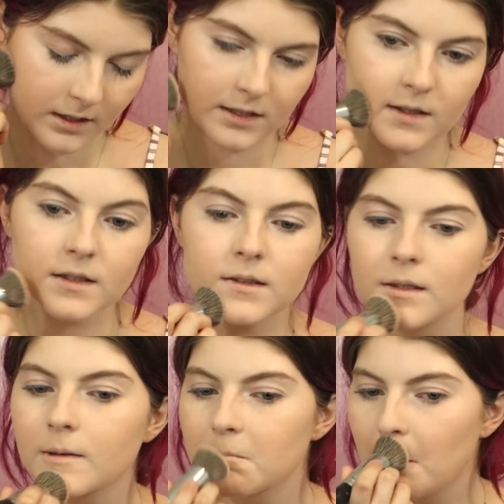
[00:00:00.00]
This
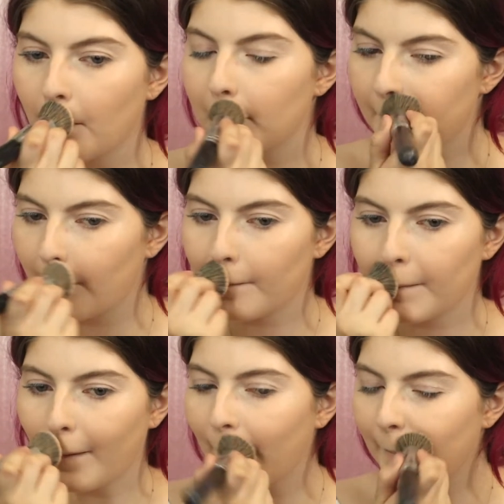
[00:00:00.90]
is
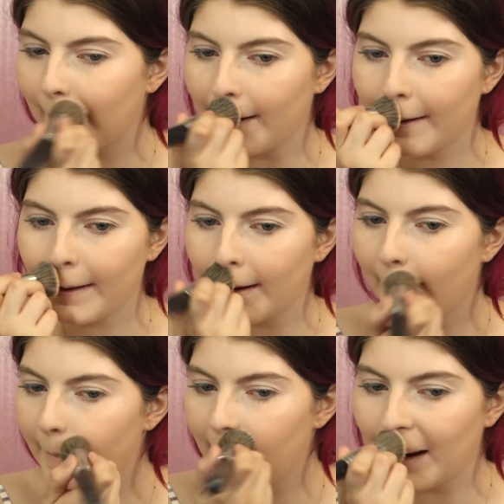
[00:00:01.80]
alright, you
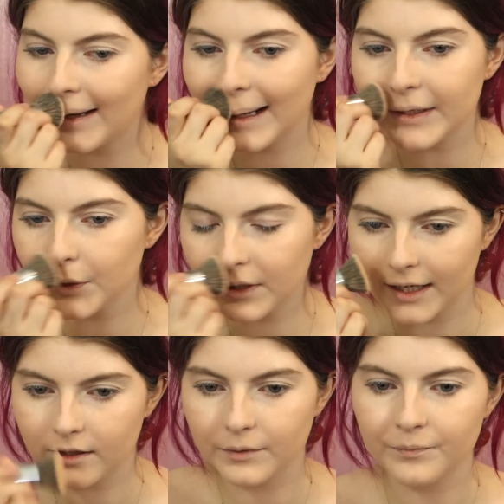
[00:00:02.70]
know, I do
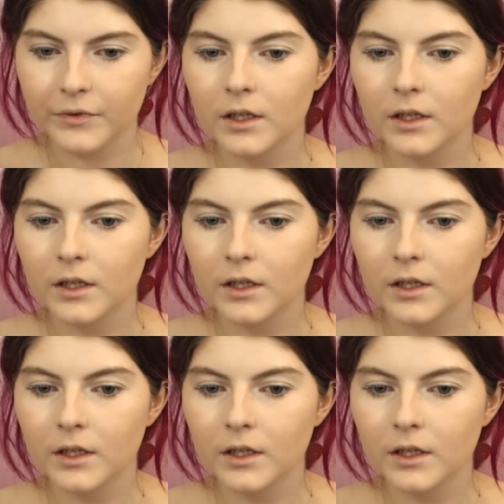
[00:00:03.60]
like